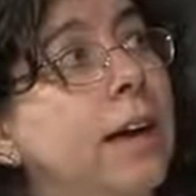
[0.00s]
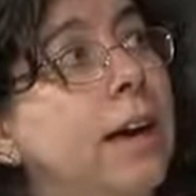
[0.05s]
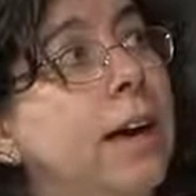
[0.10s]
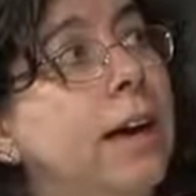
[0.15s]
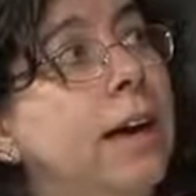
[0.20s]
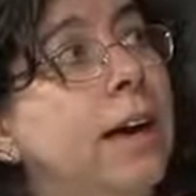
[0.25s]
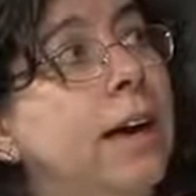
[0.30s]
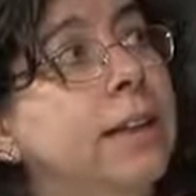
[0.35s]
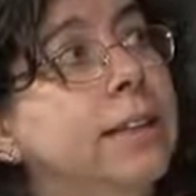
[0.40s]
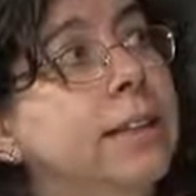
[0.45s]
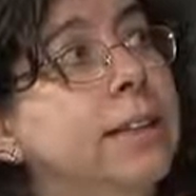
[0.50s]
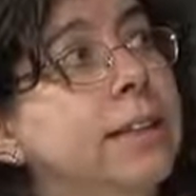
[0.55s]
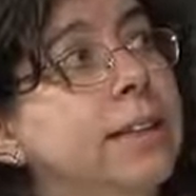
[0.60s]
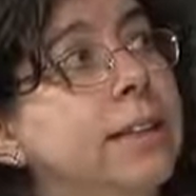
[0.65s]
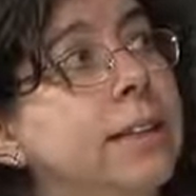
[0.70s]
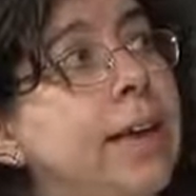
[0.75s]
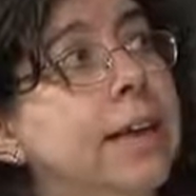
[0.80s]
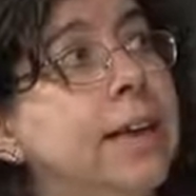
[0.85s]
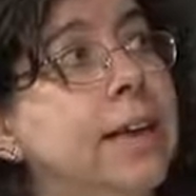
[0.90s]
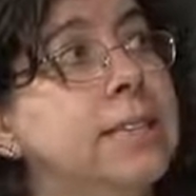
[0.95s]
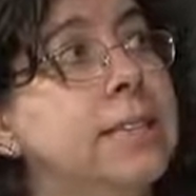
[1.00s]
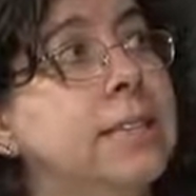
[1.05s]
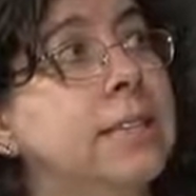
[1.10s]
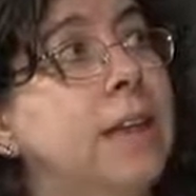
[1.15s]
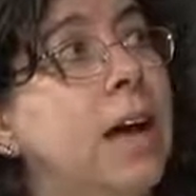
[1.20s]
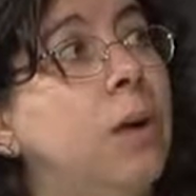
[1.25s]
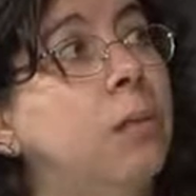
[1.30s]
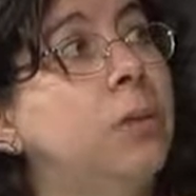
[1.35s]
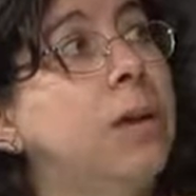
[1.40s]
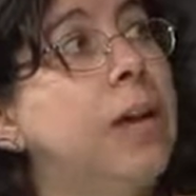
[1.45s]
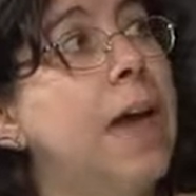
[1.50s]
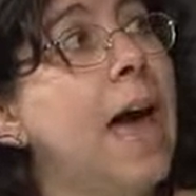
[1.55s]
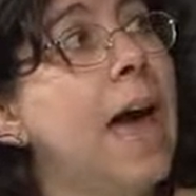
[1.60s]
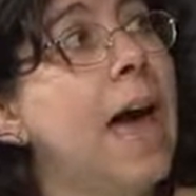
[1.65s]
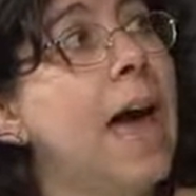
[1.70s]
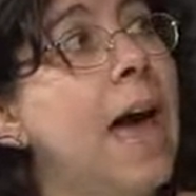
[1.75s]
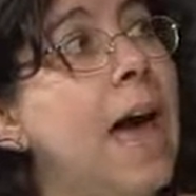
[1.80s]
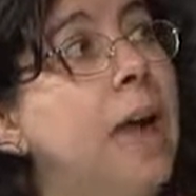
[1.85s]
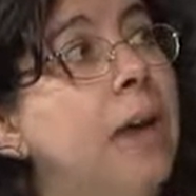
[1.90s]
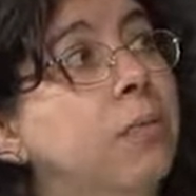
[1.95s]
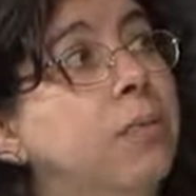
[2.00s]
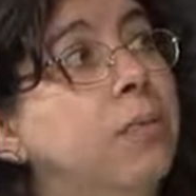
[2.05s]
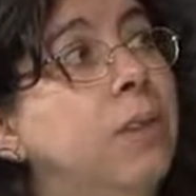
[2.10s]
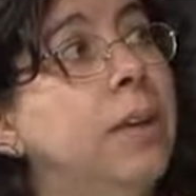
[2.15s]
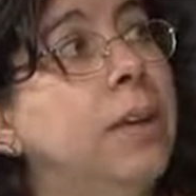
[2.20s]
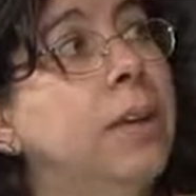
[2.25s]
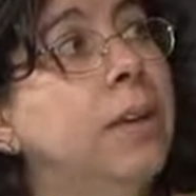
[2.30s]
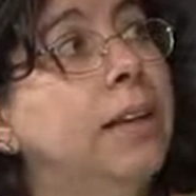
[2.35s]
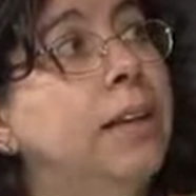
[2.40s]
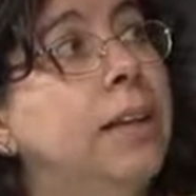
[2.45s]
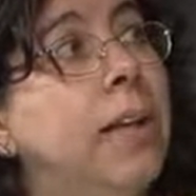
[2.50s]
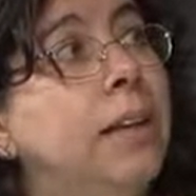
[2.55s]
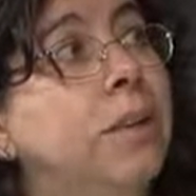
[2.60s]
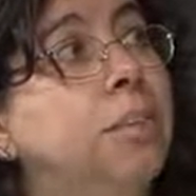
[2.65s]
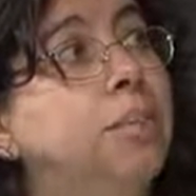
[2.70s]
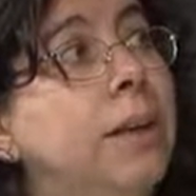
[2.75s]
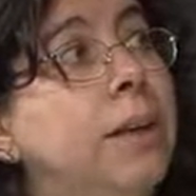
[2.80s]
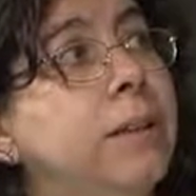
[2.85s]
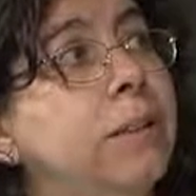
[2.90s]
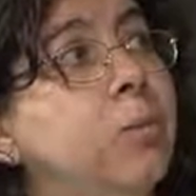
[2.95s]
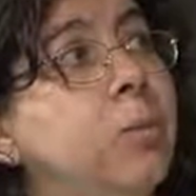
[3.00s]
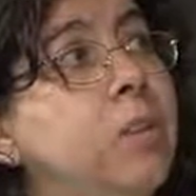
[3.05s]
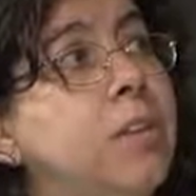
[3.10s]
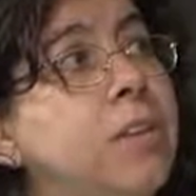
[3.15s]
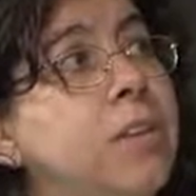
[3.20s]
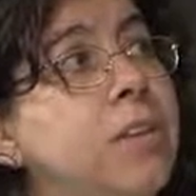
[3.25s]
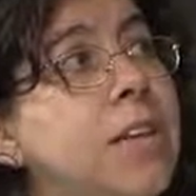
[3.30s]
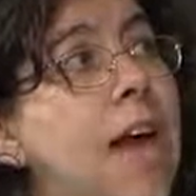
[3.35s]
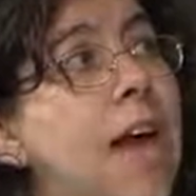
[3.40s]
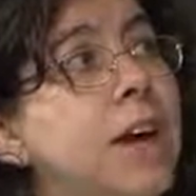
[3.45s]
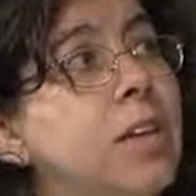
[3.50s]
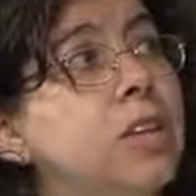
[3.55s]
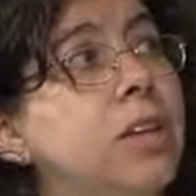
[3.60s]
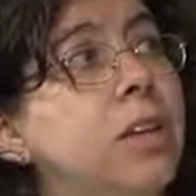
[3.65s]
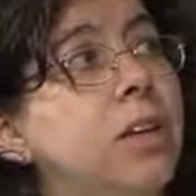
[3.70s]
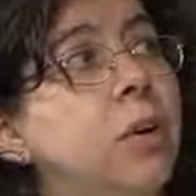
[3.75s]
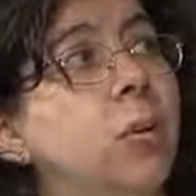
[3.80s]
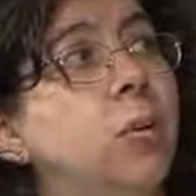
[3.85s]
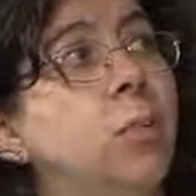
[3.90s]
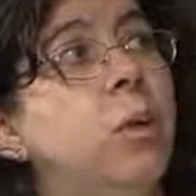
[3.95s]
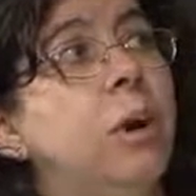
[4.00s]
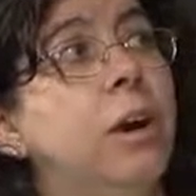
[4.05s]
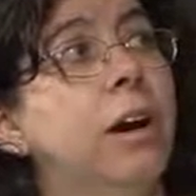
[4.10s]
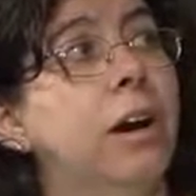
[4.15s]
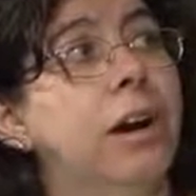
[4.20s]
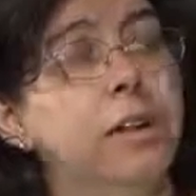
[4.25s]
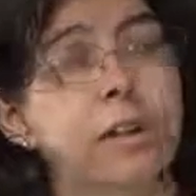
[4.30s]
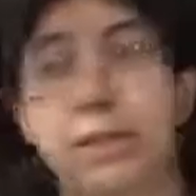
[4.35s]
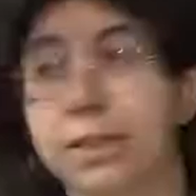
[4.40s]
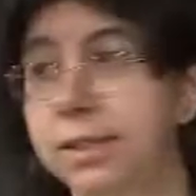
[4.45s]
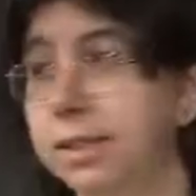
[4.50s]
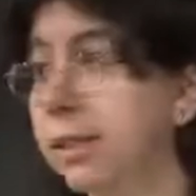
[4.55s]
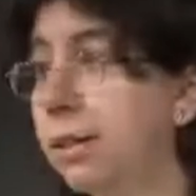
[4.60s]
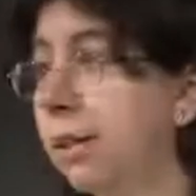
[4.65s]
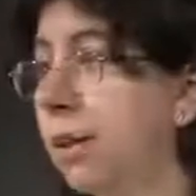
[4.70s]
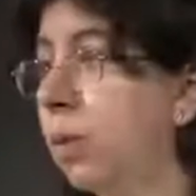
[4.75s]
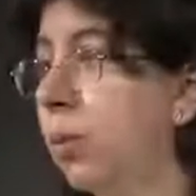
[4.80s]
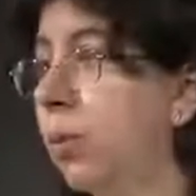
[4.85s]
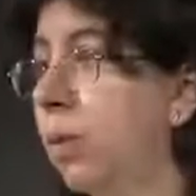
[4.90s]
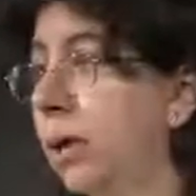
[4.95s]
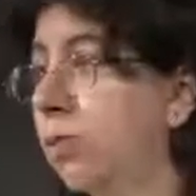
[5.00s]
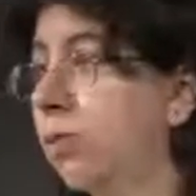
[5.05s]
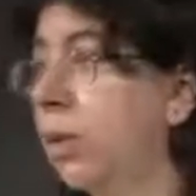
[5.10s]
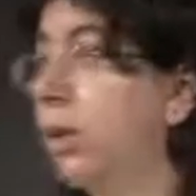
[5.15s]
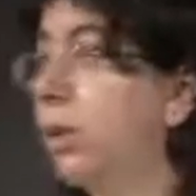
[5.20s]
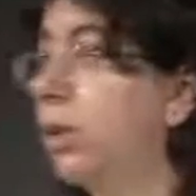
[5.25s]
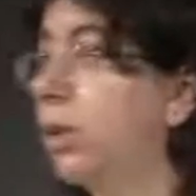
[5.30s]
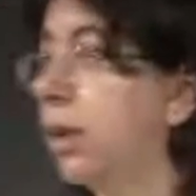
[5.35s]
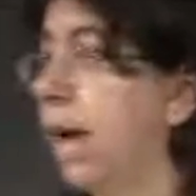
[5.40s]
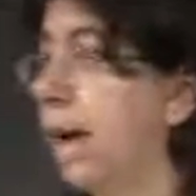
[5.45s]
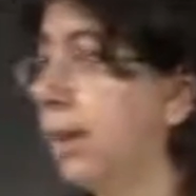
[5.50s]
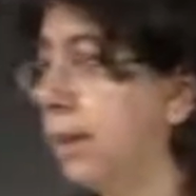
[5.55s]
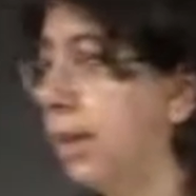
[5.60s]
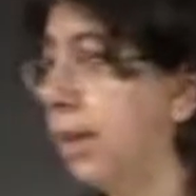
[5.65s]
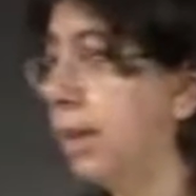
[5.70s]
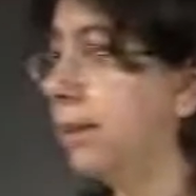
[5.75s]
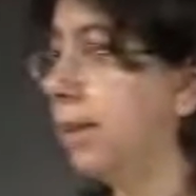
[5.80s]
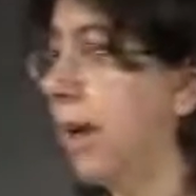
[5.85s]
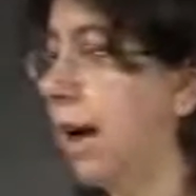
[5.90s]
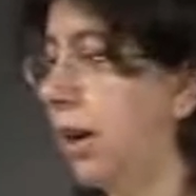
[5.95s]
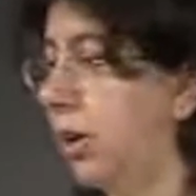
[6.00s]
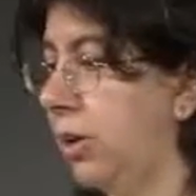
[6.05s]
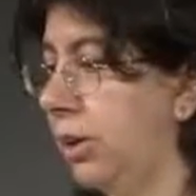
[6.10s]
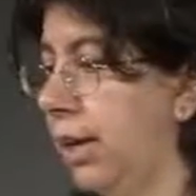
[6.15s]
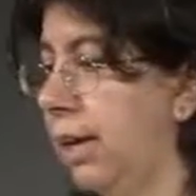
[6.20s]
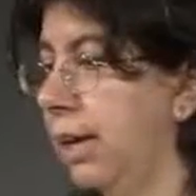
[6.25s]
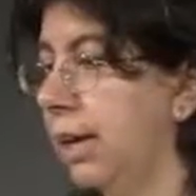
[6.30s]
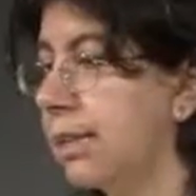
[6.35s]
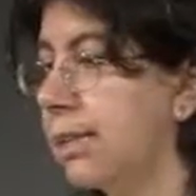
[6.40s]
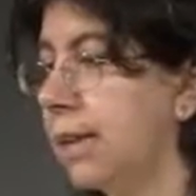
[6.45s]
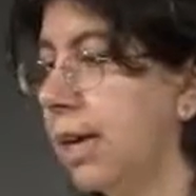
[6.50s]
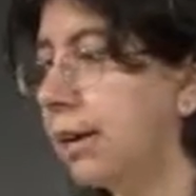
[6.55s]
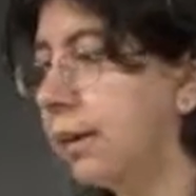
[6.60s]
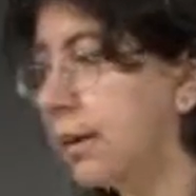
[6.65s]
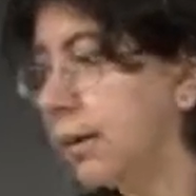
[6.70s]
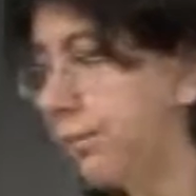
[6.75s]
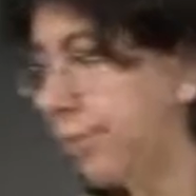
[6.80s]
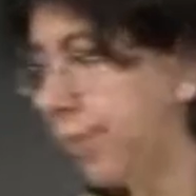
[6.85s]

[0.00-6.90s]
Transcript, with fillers: uh, the data set that we have, that, but which is actually worse when we look at the entire data set.